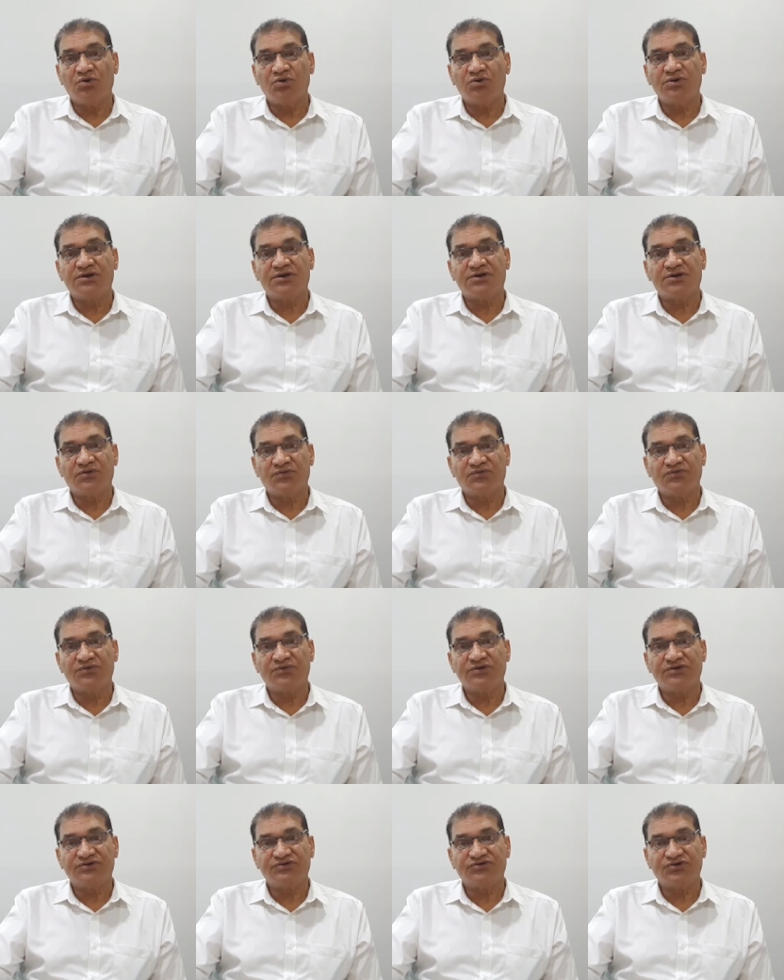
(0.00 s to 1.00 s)
holder of
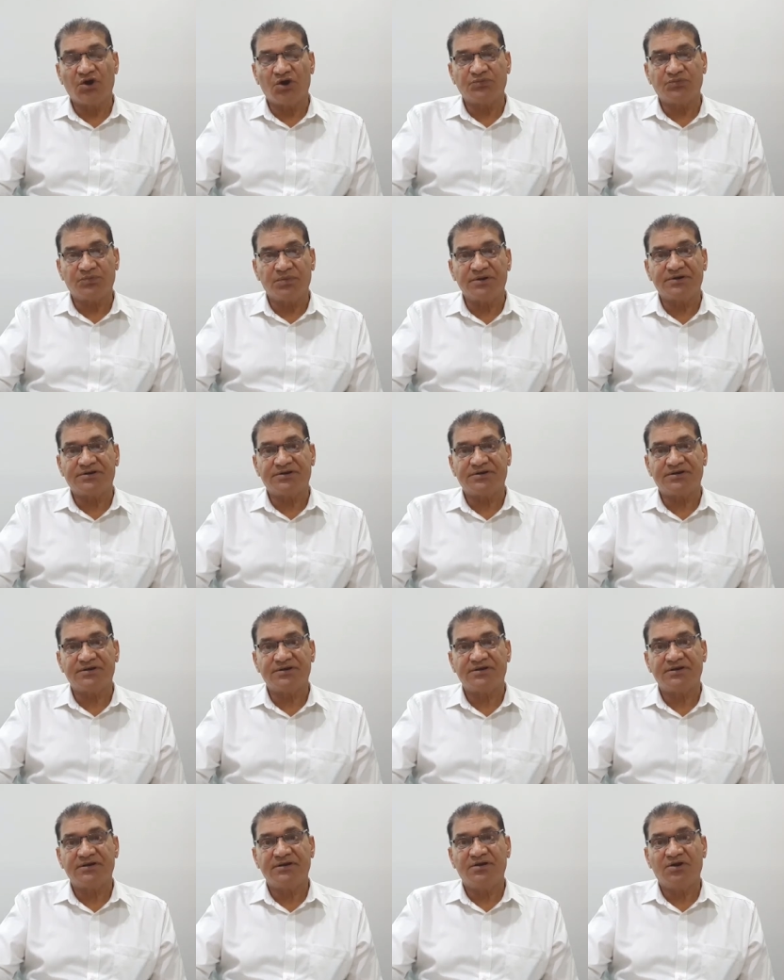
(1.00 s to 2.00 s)
shot put
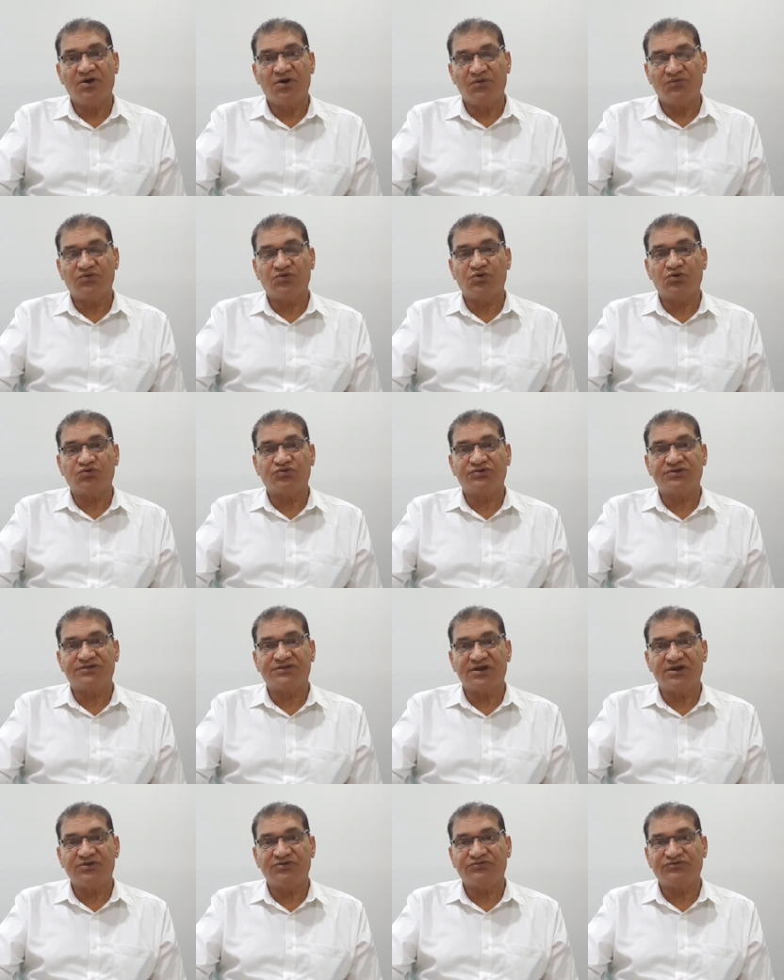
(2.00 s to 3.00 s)
of
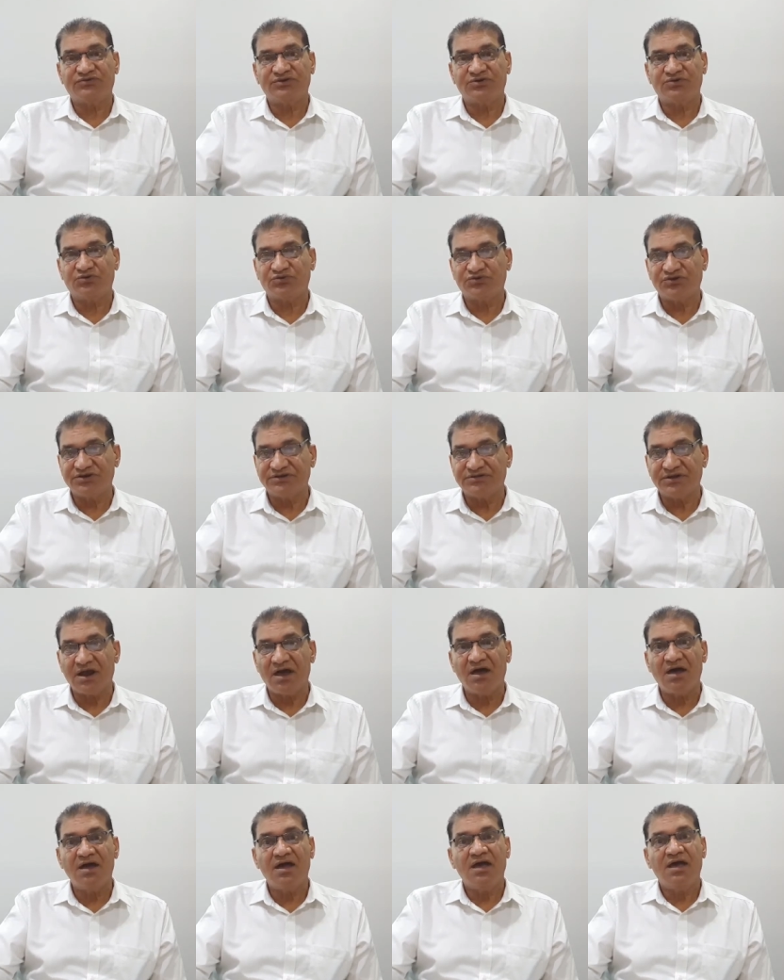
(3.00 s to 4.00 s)
Kurukshetra University,
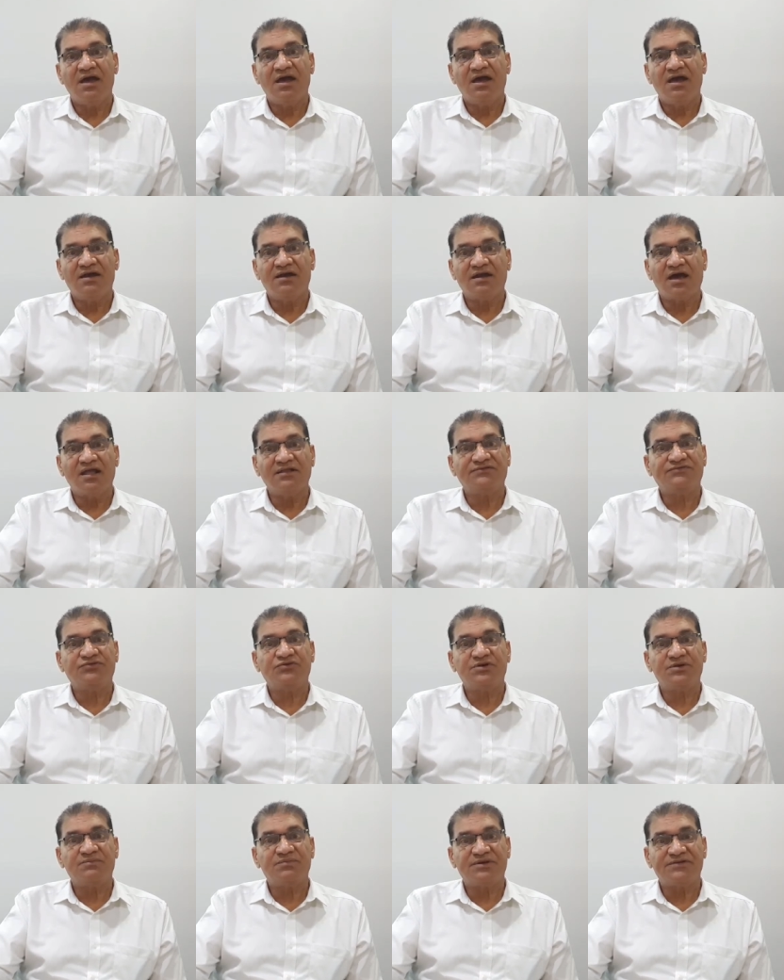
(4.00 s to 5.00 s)
Kurukshetra, and
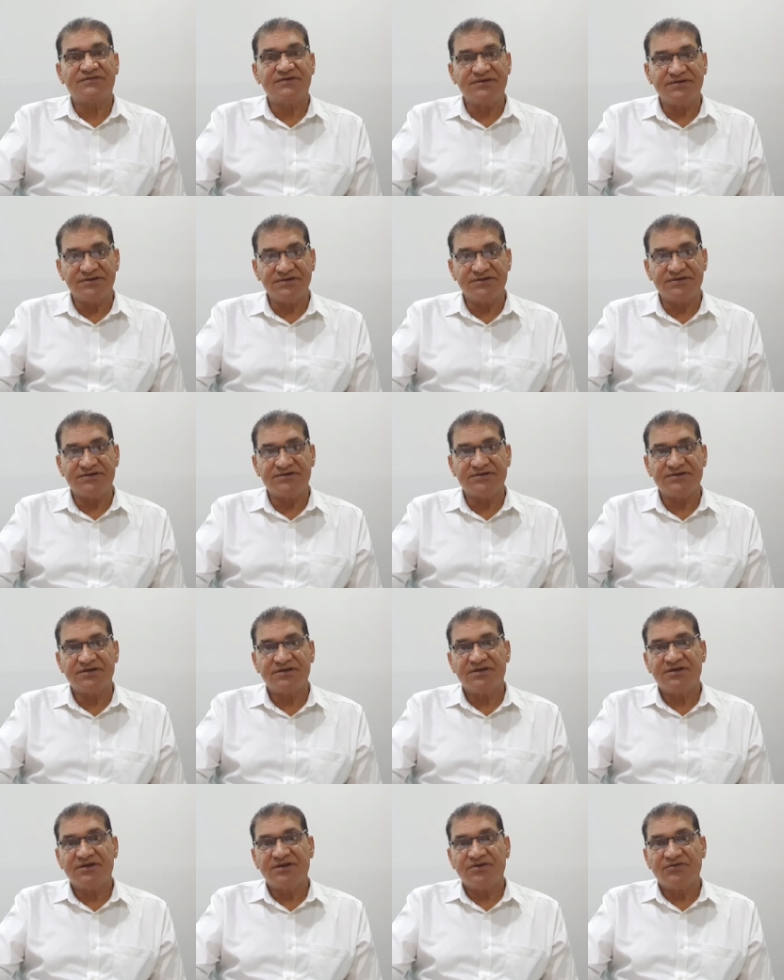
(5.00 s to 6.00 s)
also represented
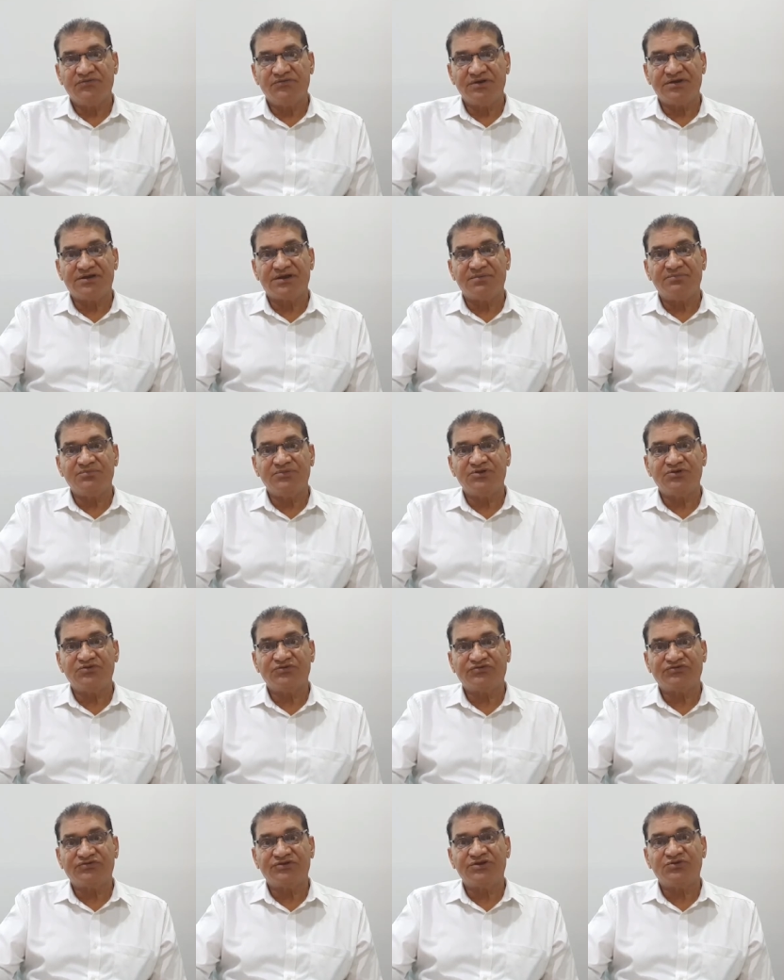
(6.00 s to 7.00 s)
Vikram
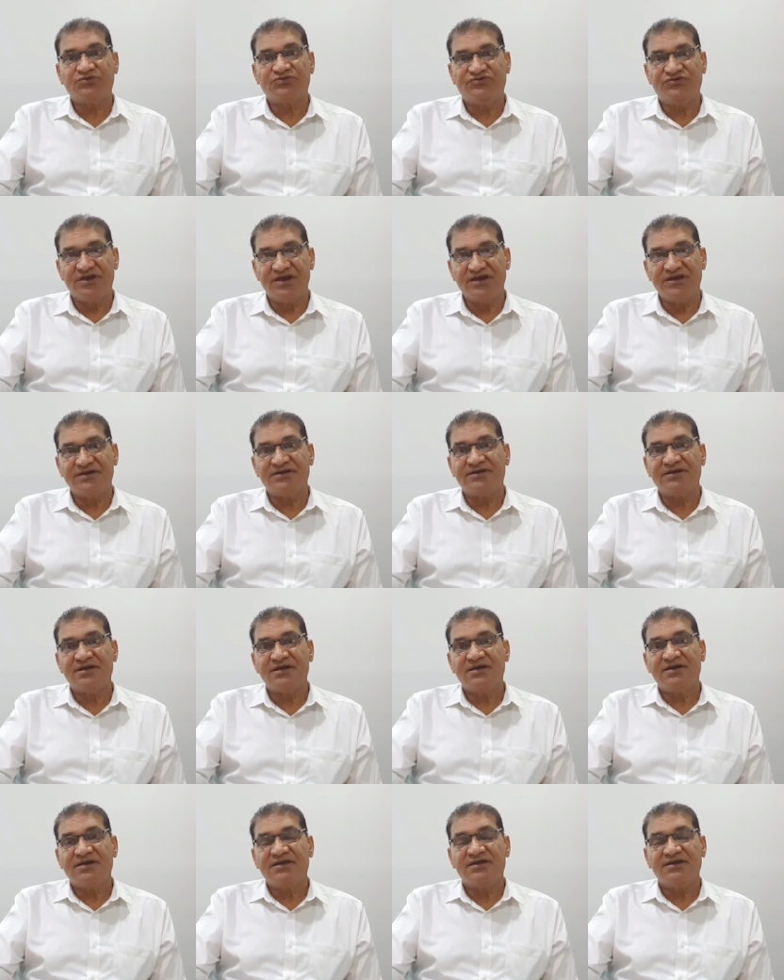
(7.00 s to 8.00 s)
University, Ujjain
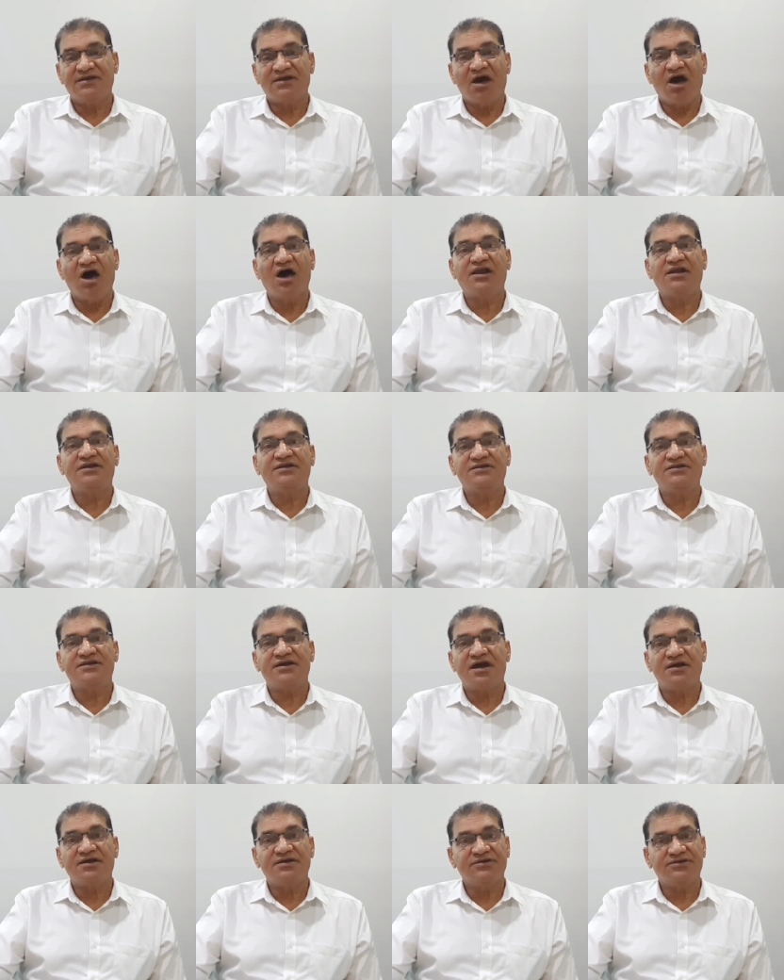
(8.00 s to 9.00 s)
in All
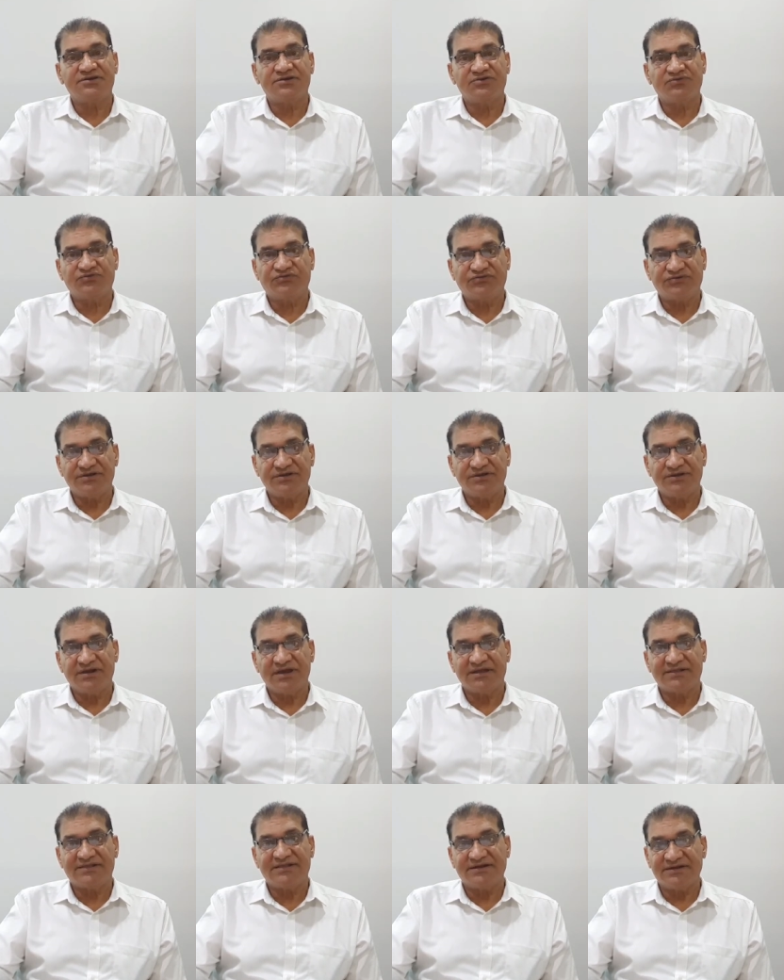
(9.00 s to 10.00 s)
India Inter-University
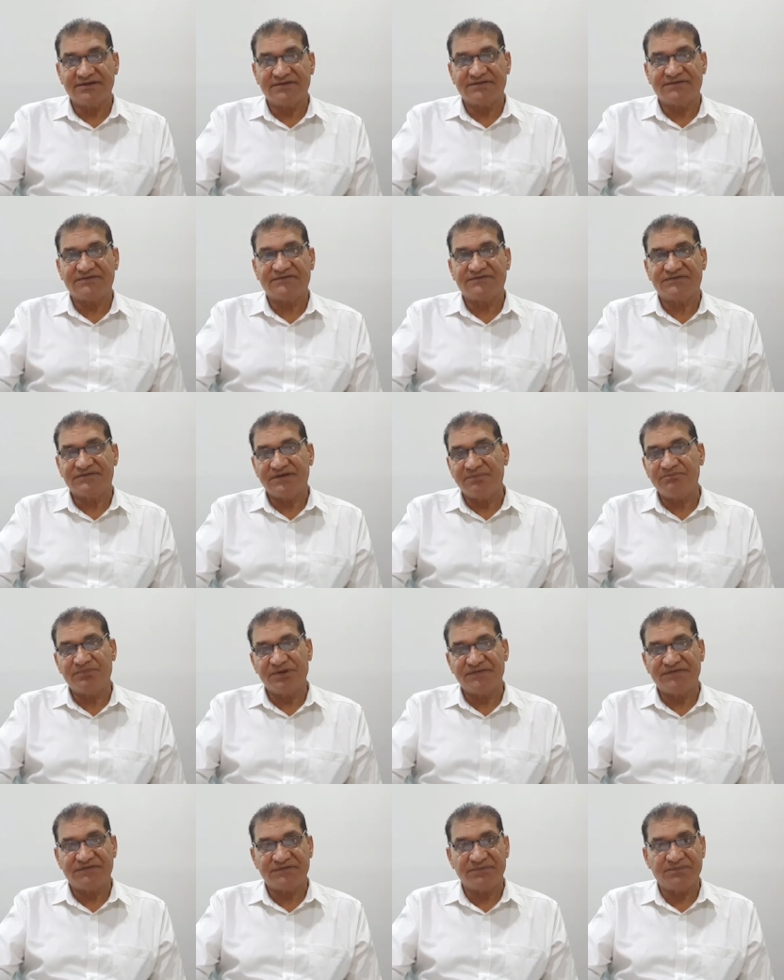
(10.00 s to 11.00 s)
Athletics
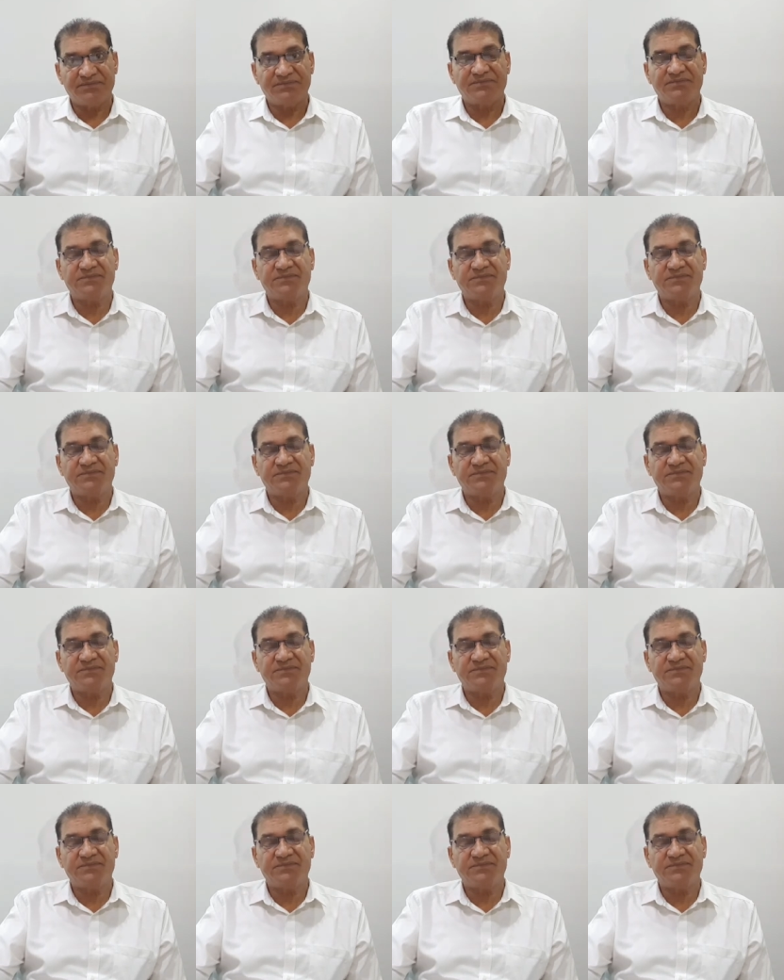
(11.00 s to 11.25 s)
Championship.